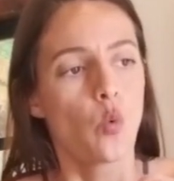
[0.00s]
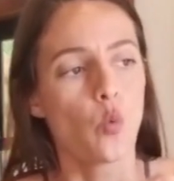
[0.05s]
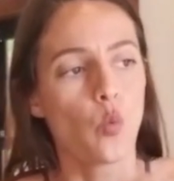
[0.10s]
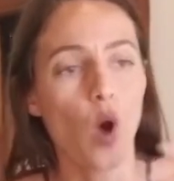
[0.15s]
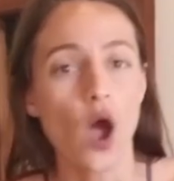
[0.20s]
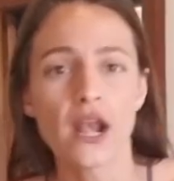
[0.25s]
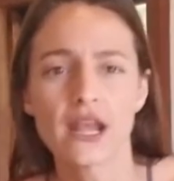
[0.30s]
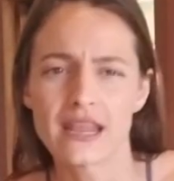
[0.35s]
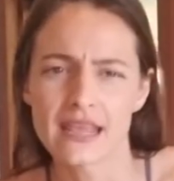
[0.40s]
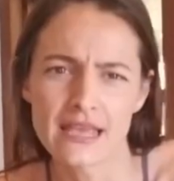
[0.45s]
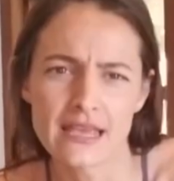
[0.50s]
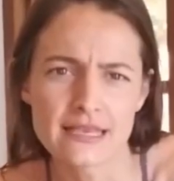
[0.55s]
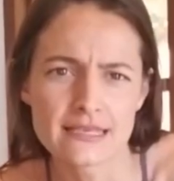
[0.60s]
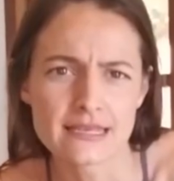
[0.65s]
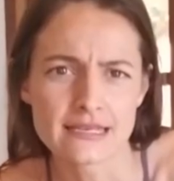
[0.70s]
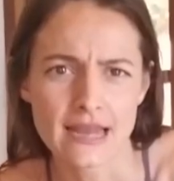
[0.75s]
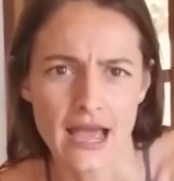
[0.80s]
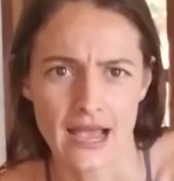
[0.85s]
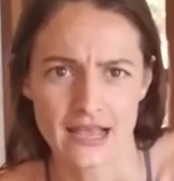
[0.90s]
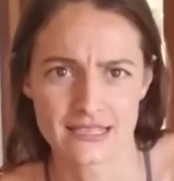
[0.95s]
what
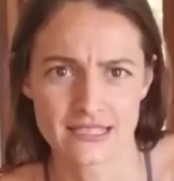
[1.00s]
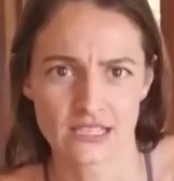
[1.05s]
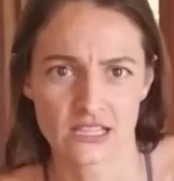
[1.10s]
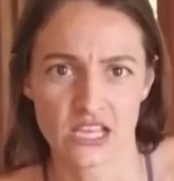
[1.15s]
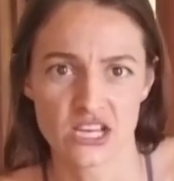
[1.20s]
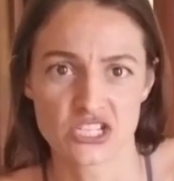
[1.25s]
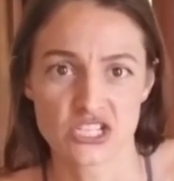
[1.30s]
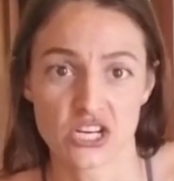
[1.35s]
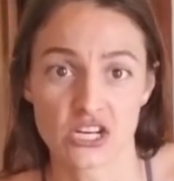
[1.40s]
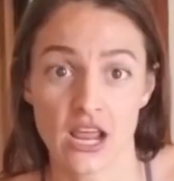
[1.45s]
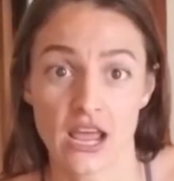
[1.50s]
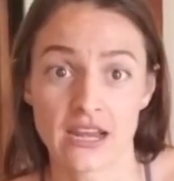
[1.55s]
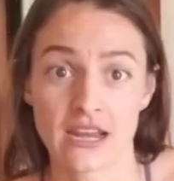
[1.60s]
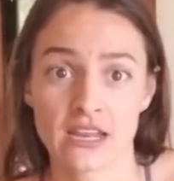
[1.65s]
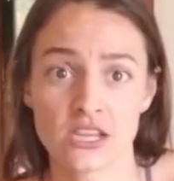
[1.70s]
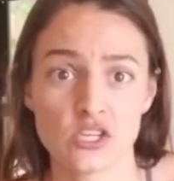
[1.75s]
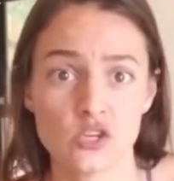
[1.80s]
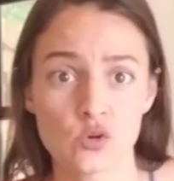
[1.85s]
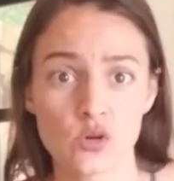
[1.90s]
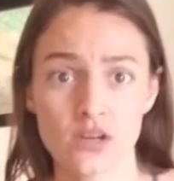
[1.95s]
is an isolation?
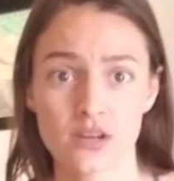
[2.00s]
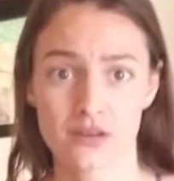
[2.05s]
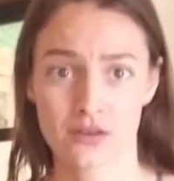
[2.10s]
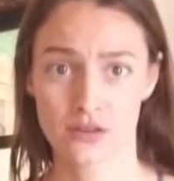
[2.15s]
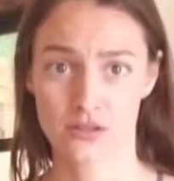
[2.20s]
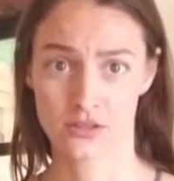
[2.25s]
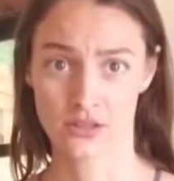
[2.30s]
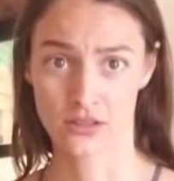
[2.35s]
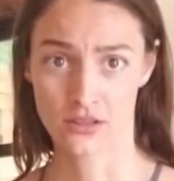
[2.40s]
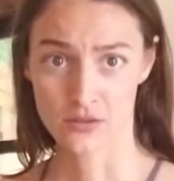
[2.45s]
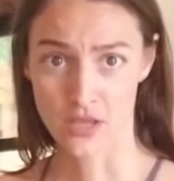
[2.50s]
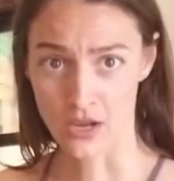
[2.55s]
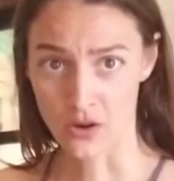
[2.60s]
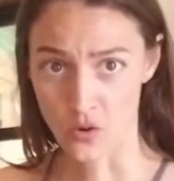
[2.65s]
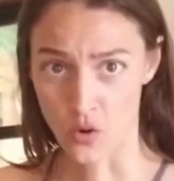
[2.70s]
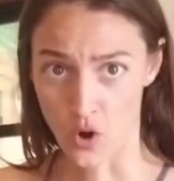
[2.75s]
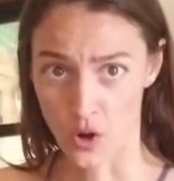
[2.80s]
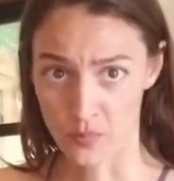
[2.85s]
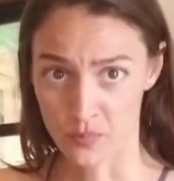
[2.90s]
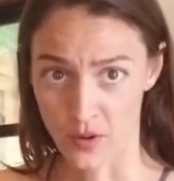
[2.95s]
And you can
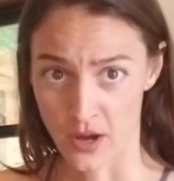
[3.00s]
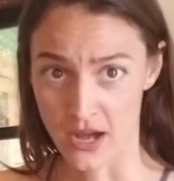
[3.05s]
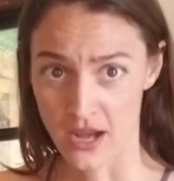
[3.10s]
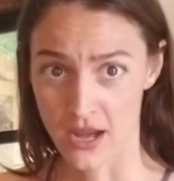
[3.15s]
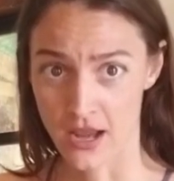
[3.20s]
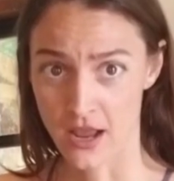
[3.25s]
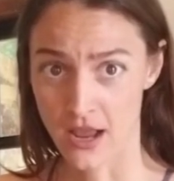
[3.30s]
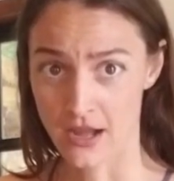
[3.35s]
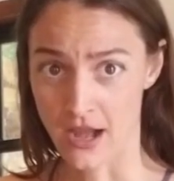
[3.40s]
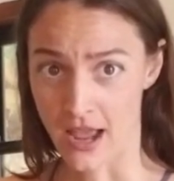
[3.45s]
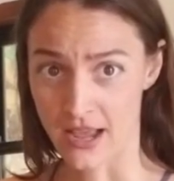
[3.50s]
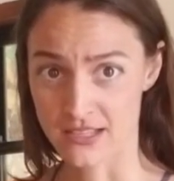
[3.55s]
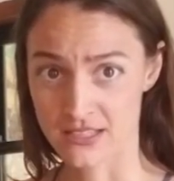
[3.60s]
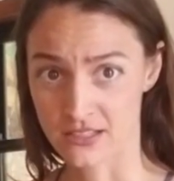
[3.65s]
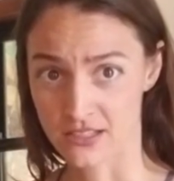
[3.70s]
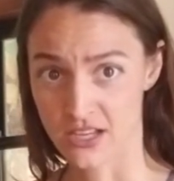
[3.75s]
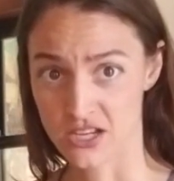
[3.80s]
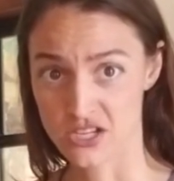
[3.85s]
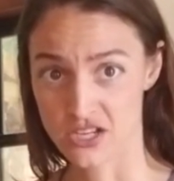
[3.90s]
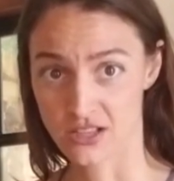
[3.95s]
incorporate an
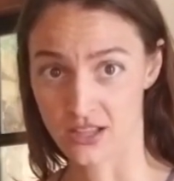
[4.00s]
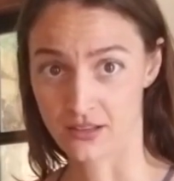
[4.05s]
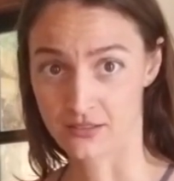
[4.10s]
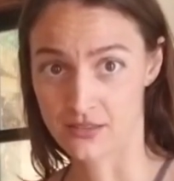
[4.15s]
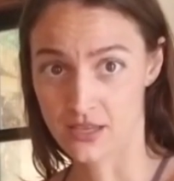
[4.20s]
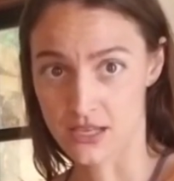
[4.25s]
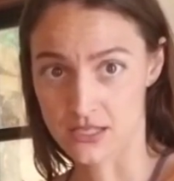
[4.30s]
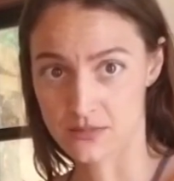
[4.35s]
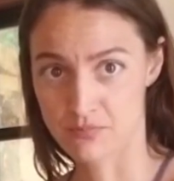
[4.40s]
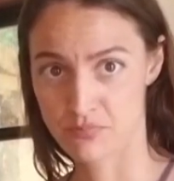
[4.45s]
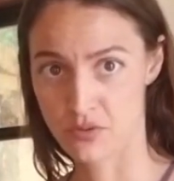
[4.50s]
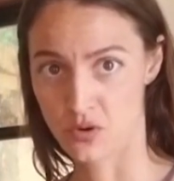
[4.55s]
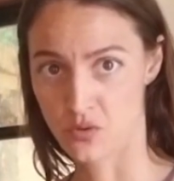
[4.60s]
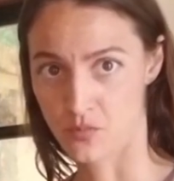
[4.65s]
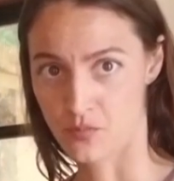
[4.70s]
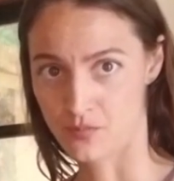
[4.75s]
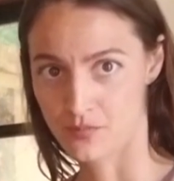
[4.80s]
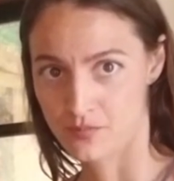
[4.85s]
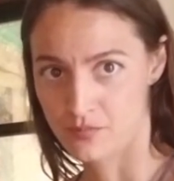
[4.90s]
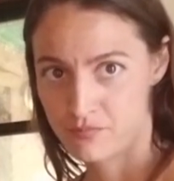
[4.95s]
isolation like this,
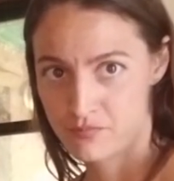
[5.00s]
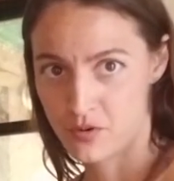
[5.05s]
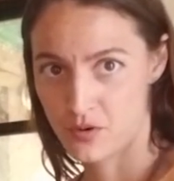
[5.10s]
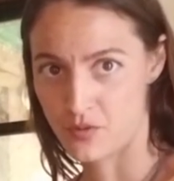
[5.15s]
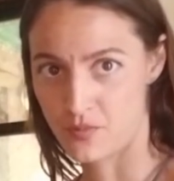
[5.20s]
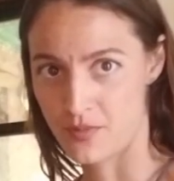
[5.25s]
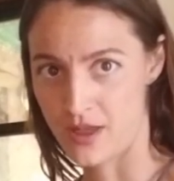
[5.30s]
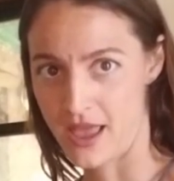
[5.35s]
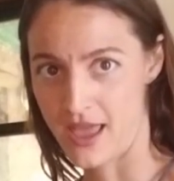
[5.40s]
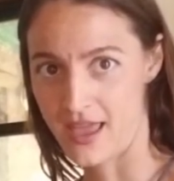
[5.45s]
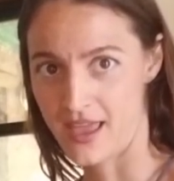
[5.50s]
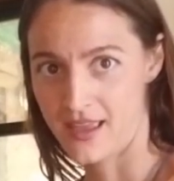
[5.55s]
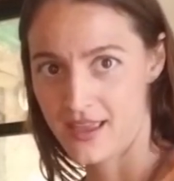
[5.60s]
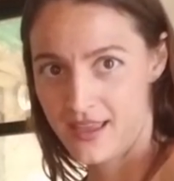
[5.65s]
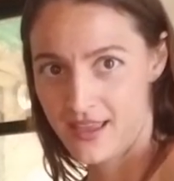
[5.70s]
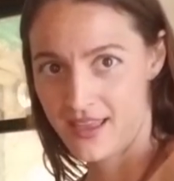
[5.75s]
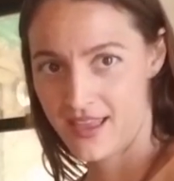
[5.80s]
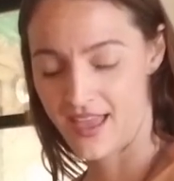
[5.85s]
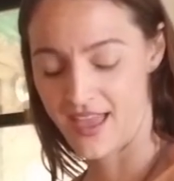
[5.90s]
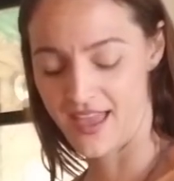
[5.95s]
boom, boom,
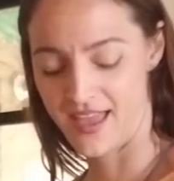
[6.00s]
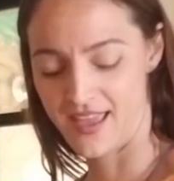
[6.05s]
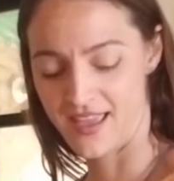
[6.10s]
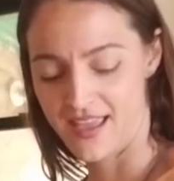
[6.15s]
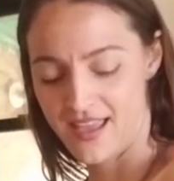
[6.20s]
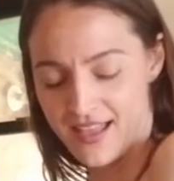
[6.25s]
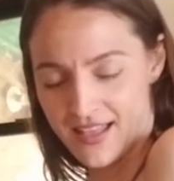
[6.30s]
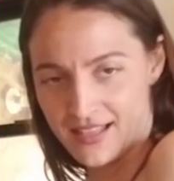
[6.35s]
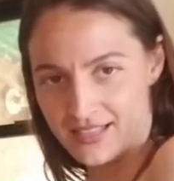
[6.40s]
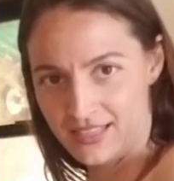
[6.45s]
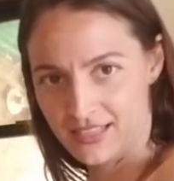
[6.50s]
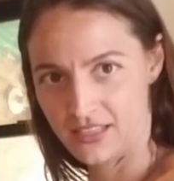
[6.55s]
hey, hey,